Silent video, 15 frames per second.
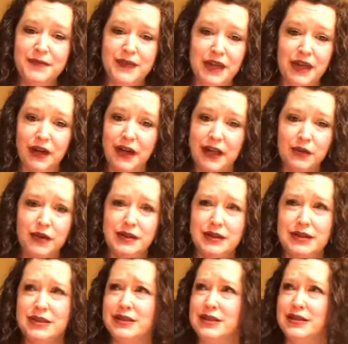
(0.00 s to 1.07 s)
you know, he
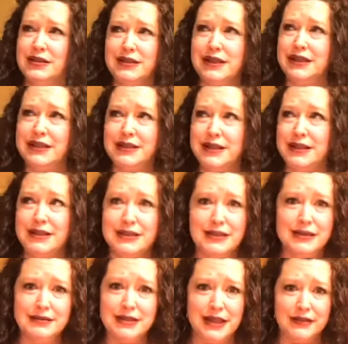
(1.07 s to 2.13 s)
was 60,
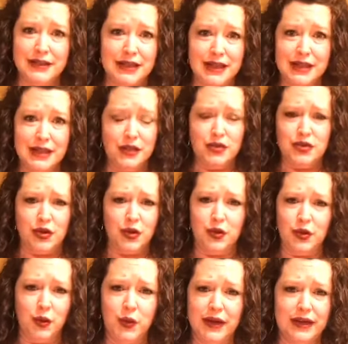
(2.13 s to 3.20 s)
70 years
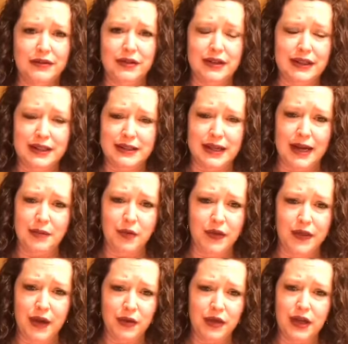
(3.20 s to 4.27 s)
old or whatever at the time
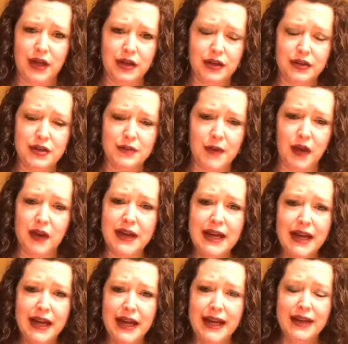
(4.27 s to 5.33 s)
when they were younger and smaller,
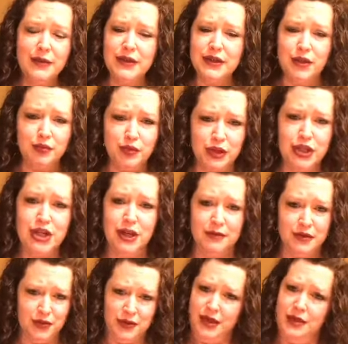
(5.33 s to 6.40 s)
he would do push
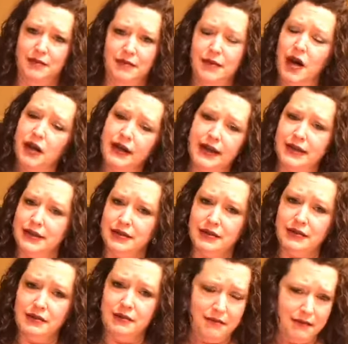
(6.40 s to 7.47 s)
ups with them on
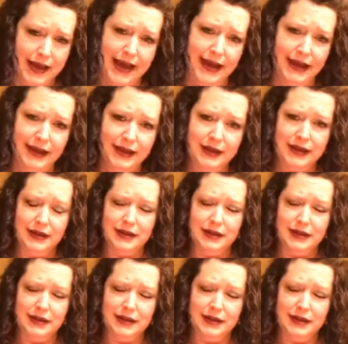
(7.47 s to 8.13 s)
his back.